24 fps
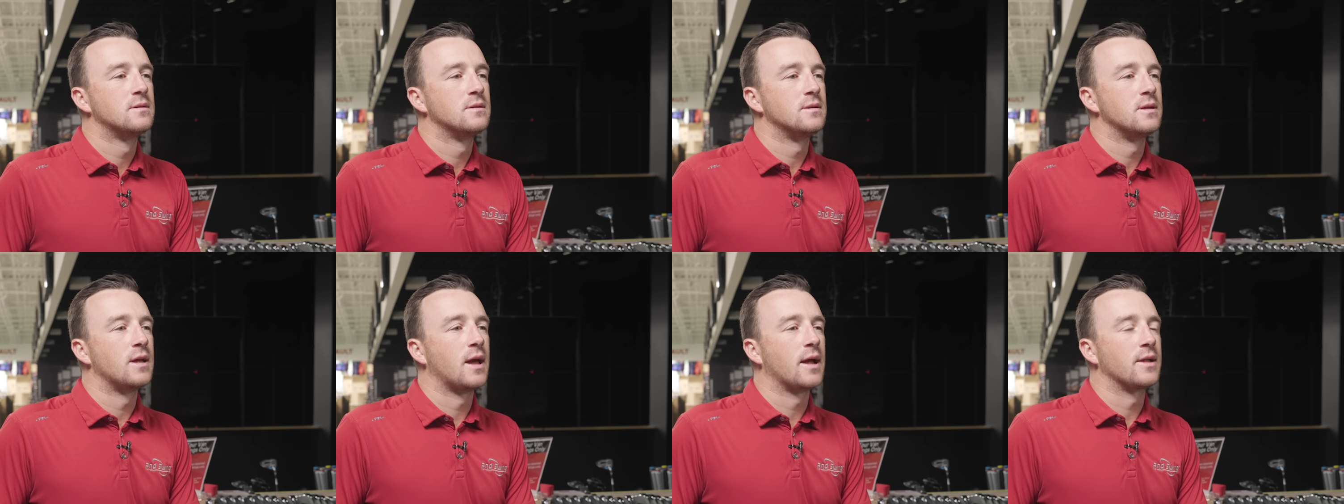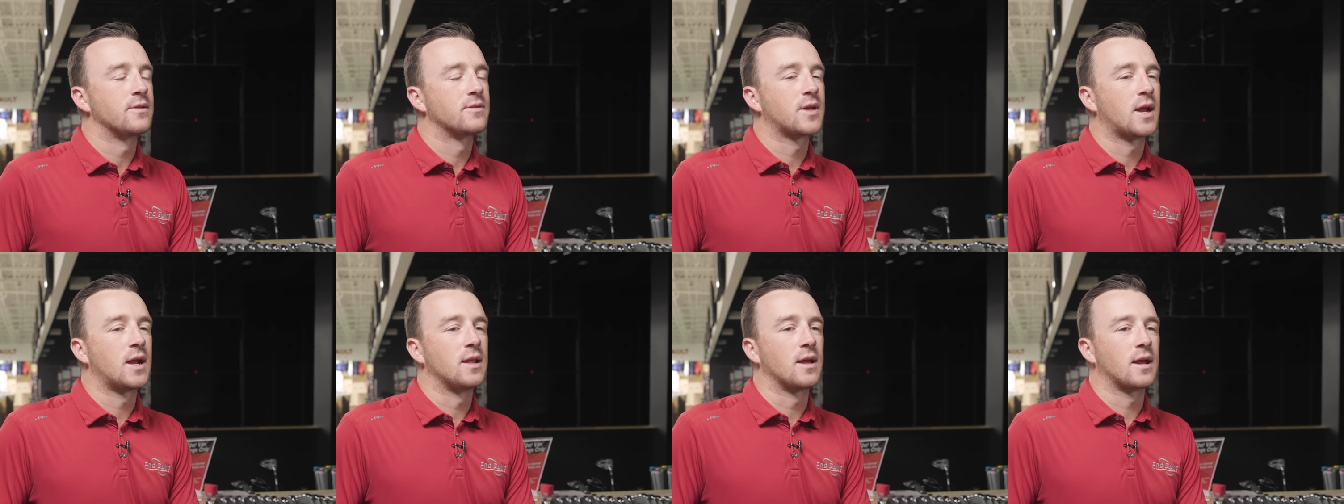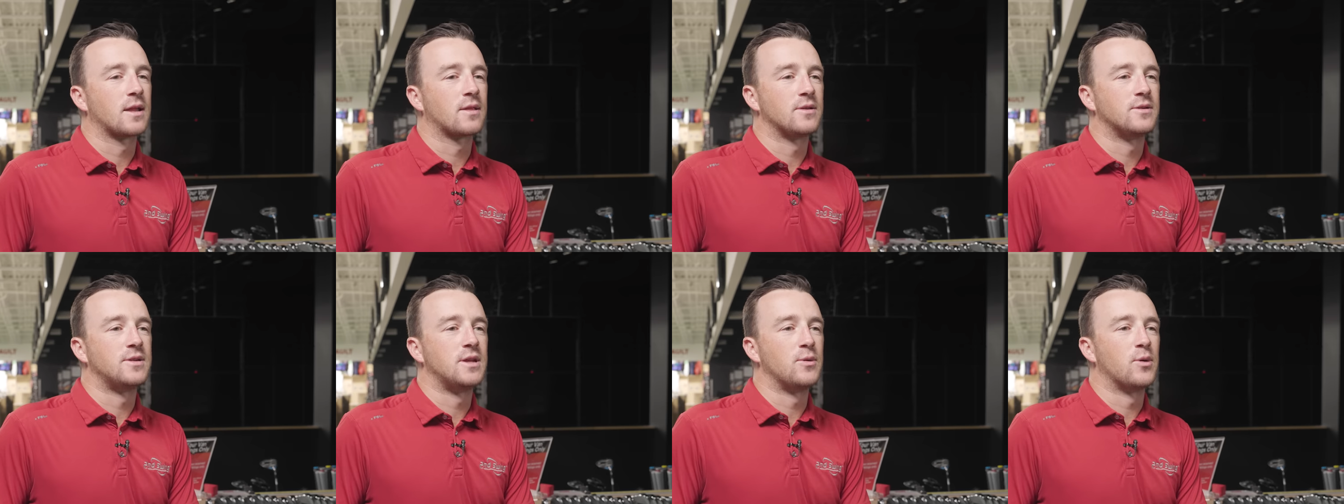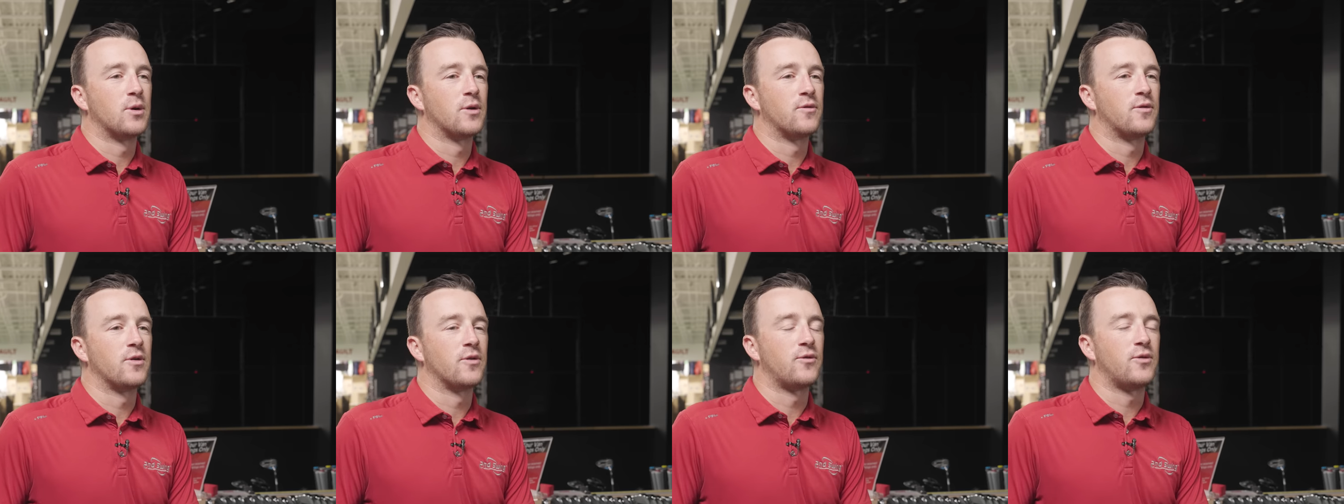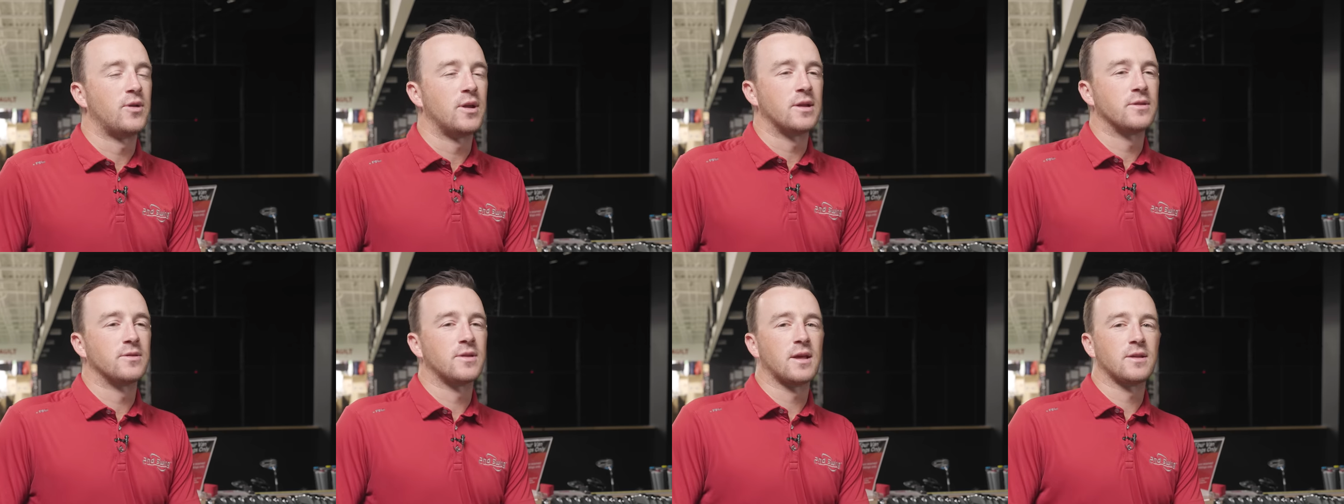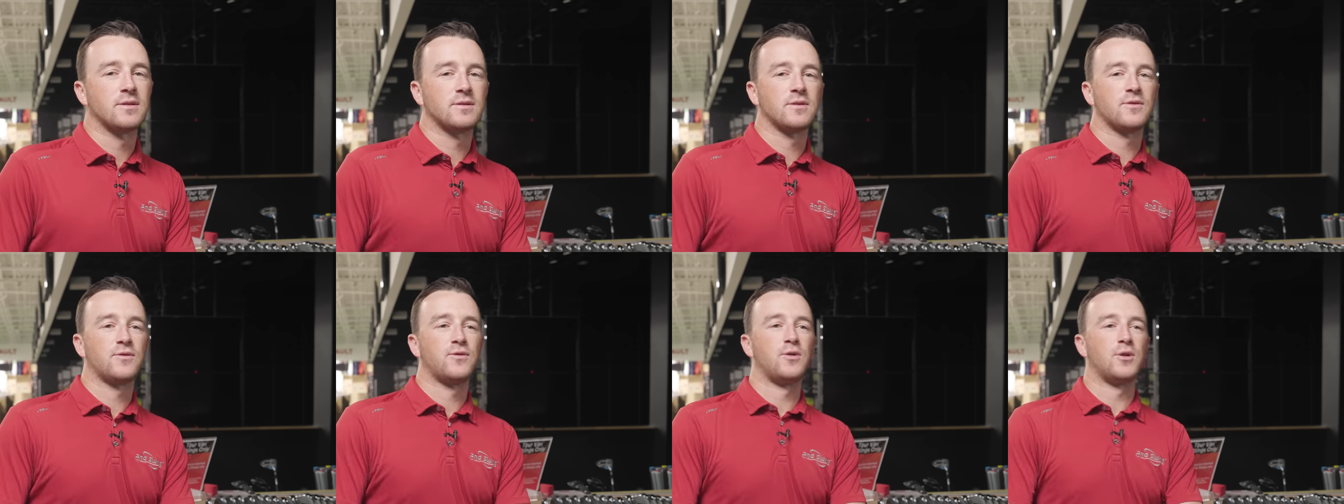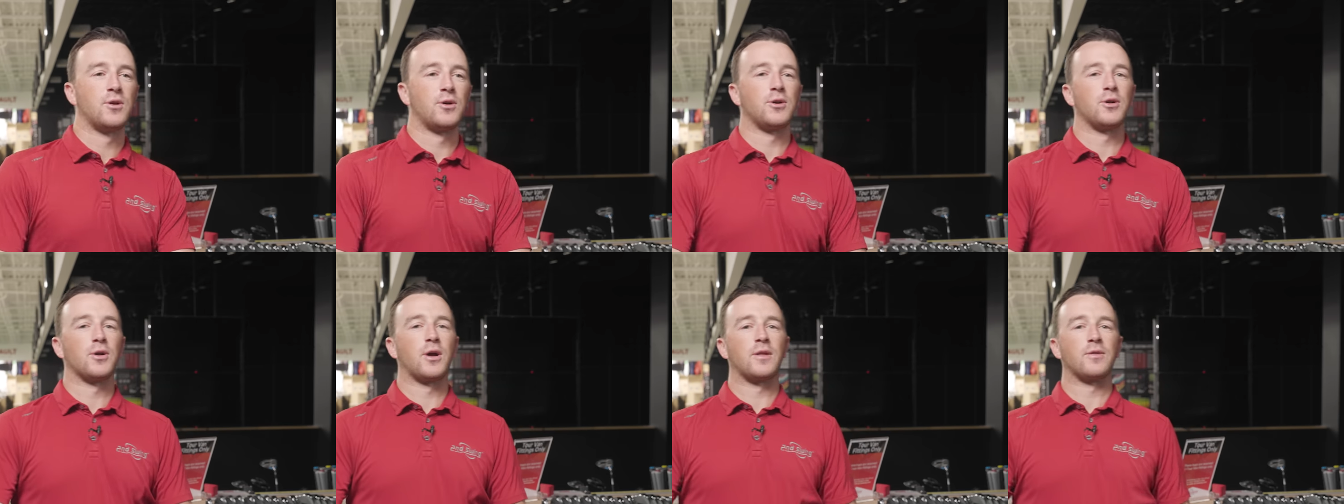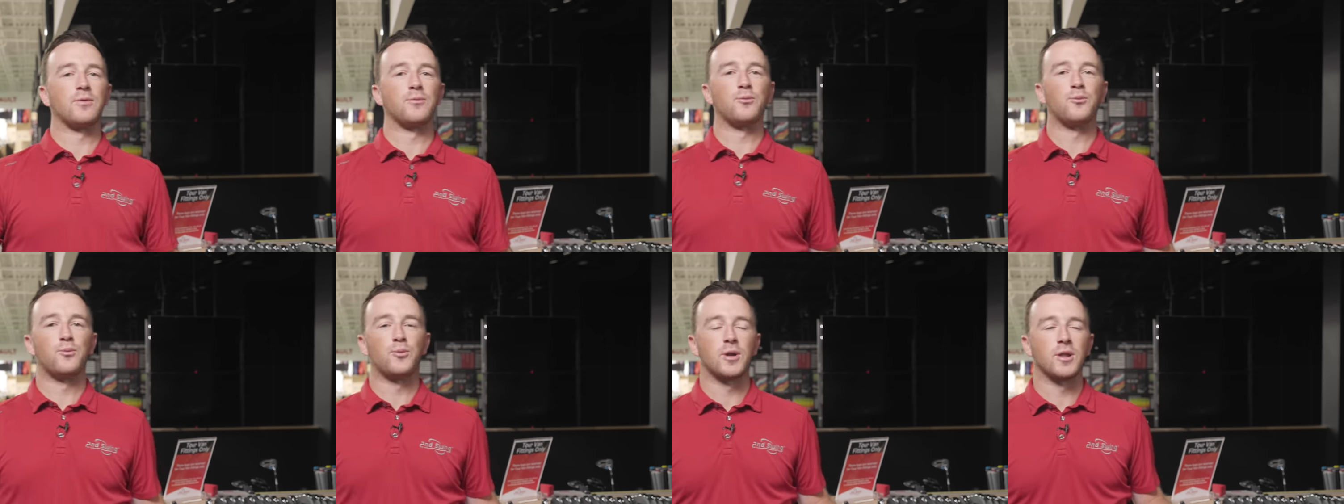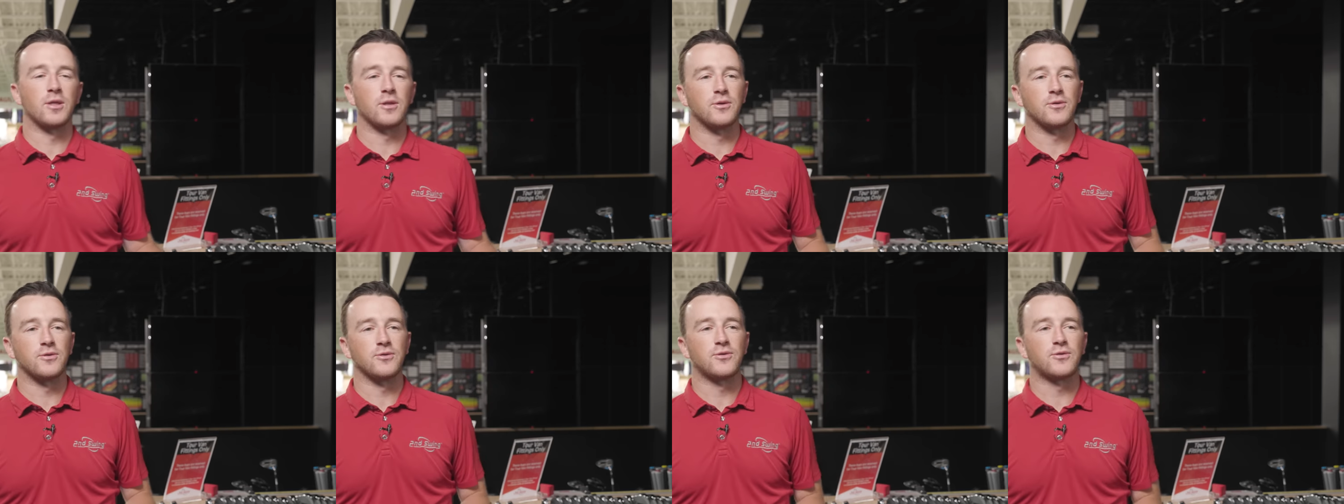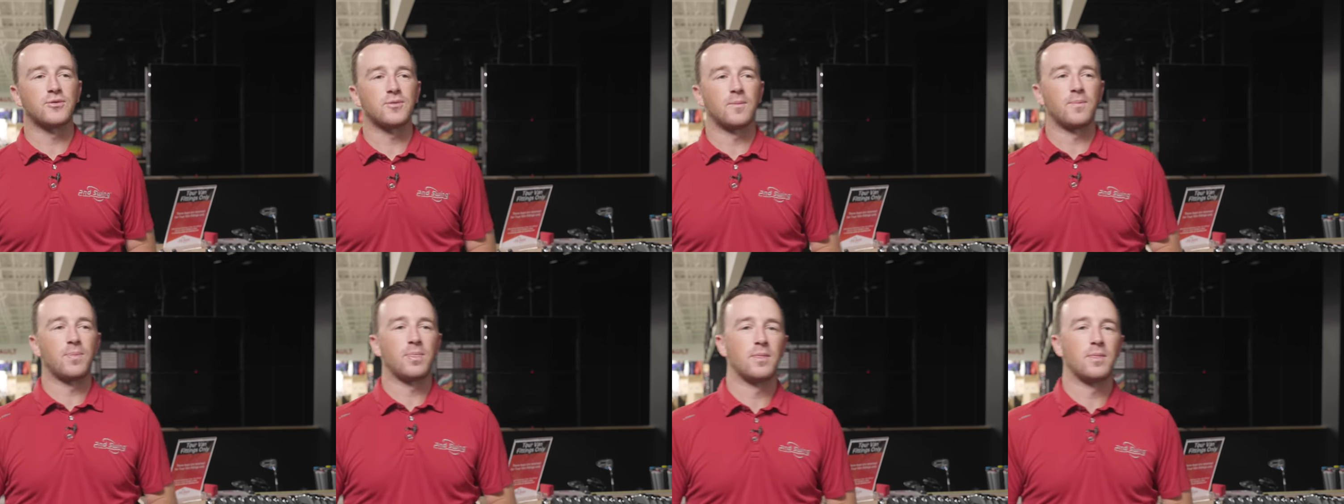Yeah, it's kind of like the T150 is as if, you know, you're on one of those